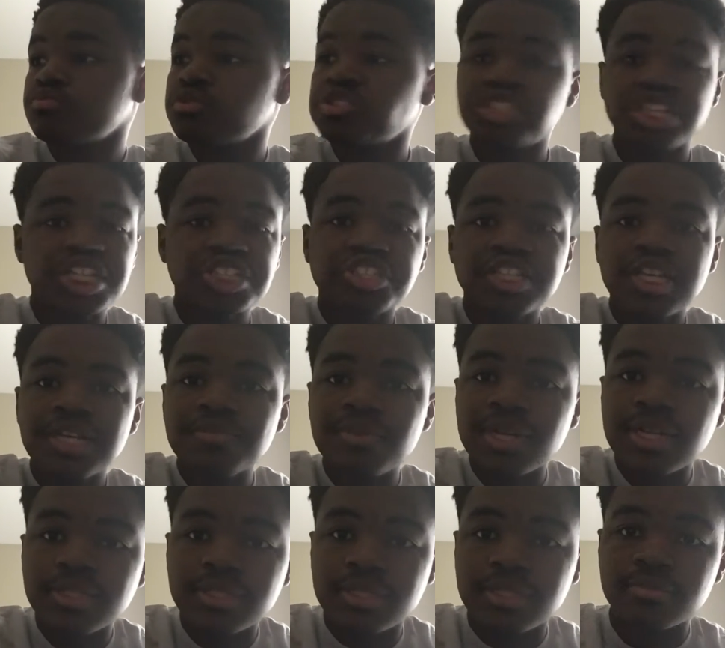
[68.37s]
16
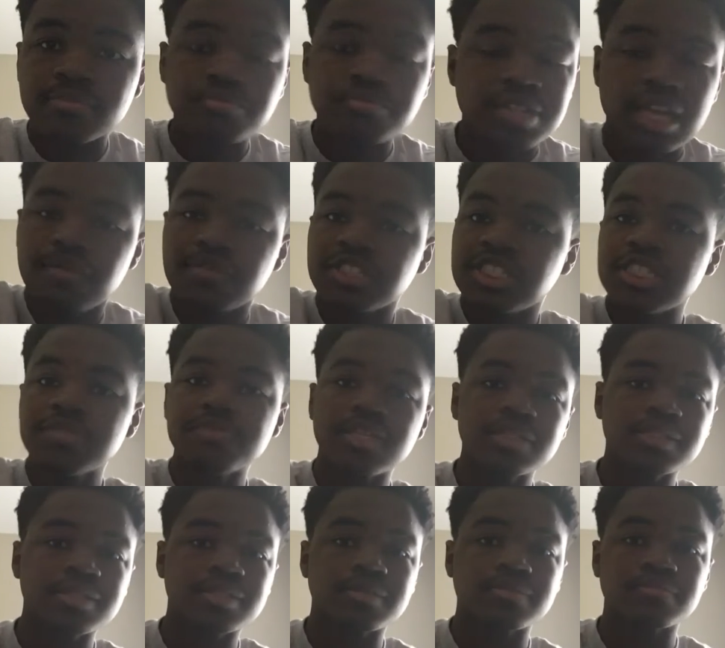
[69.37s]
minutes, 17
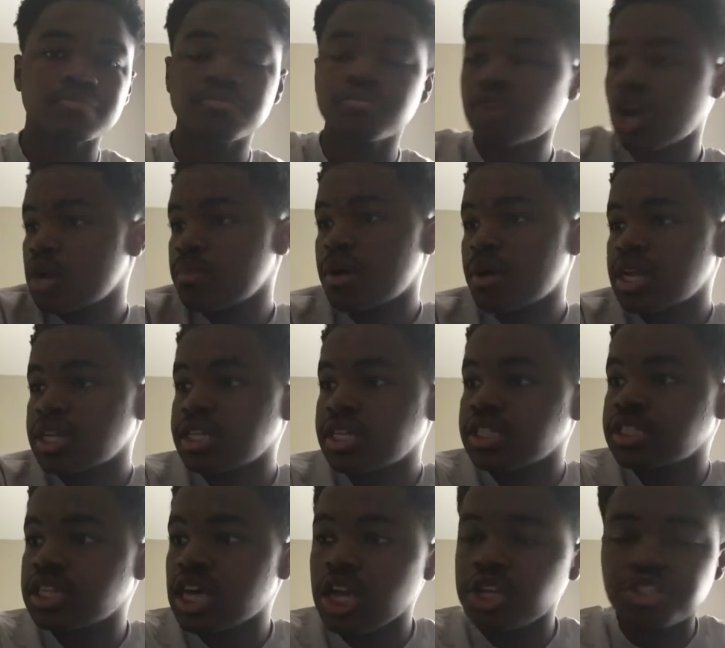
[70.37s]
minutes, talk about the
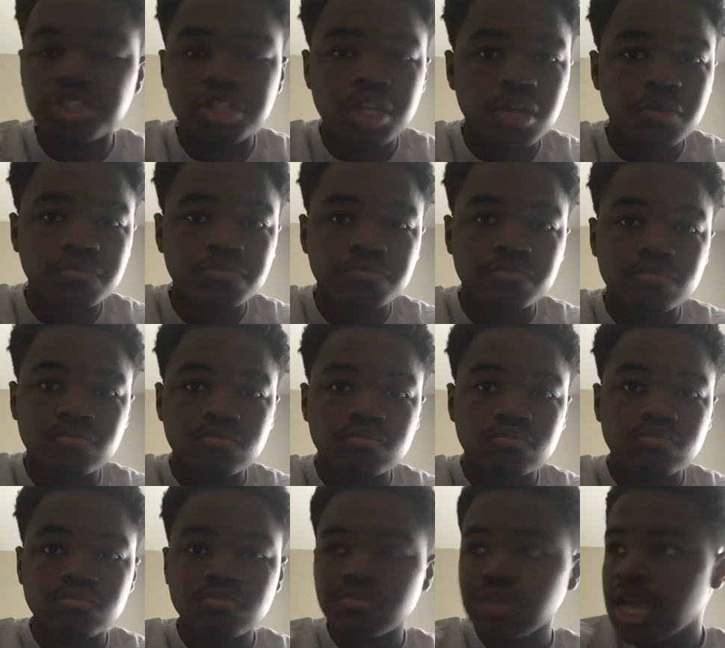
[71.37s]
entire show,
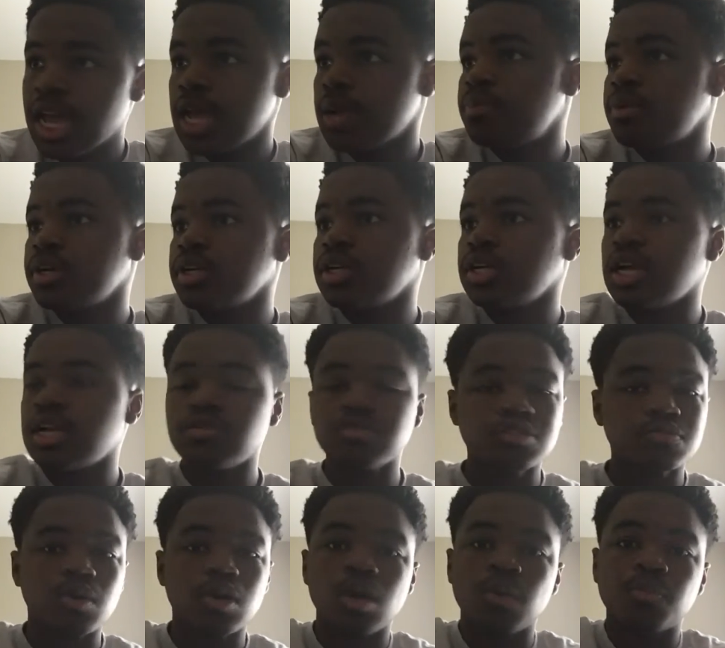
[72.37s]
and
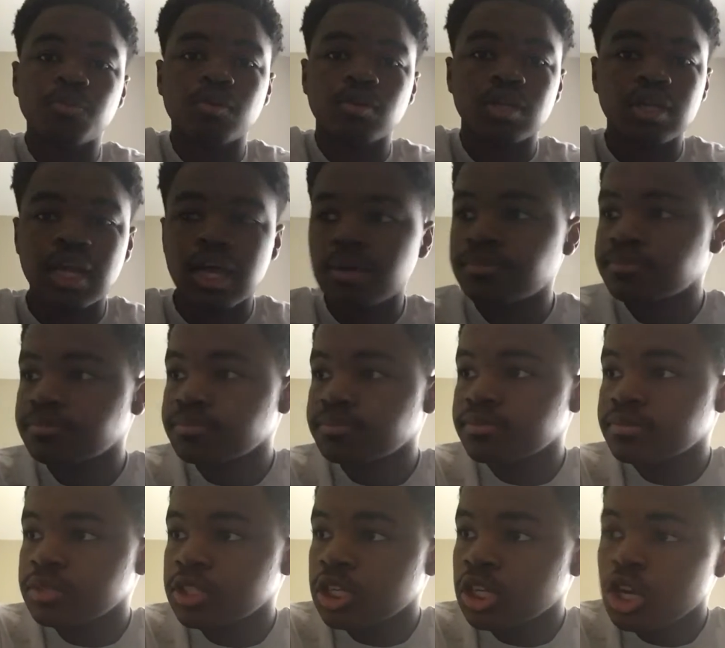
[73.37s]
just will upload it now.
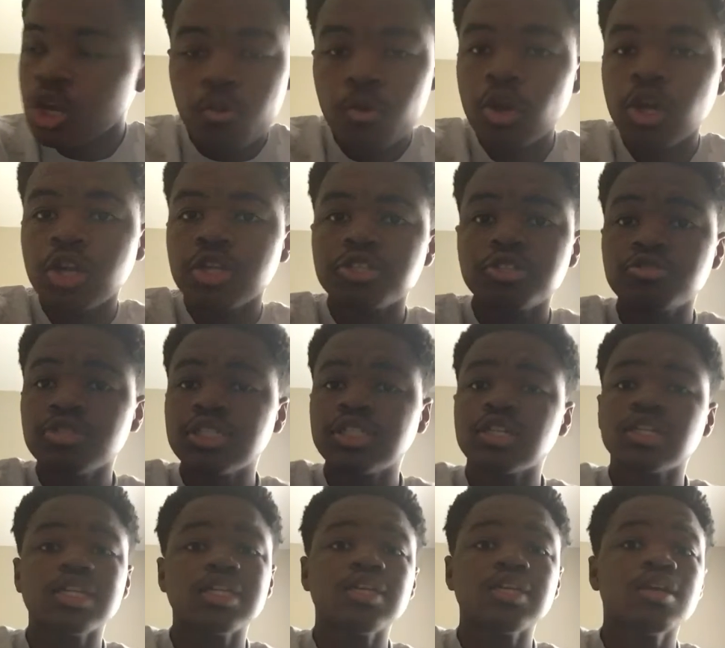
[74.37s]
We're going to stream
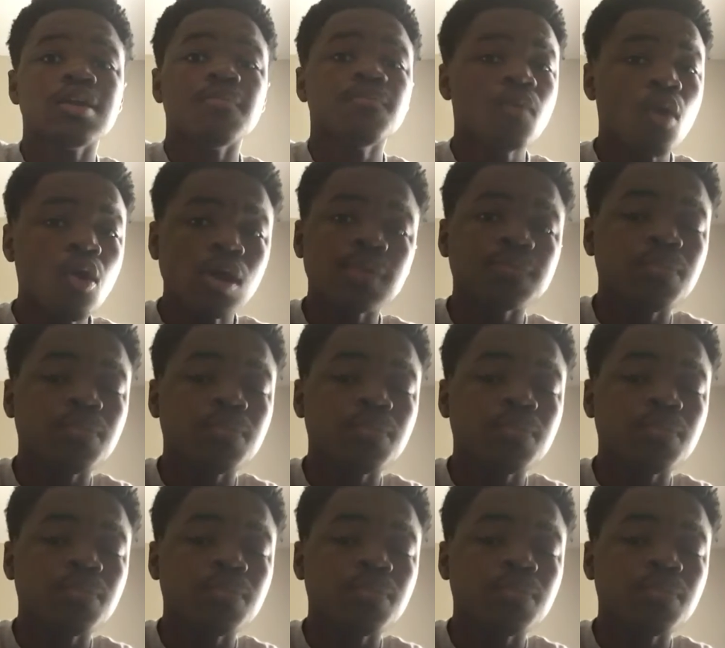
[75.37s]
something more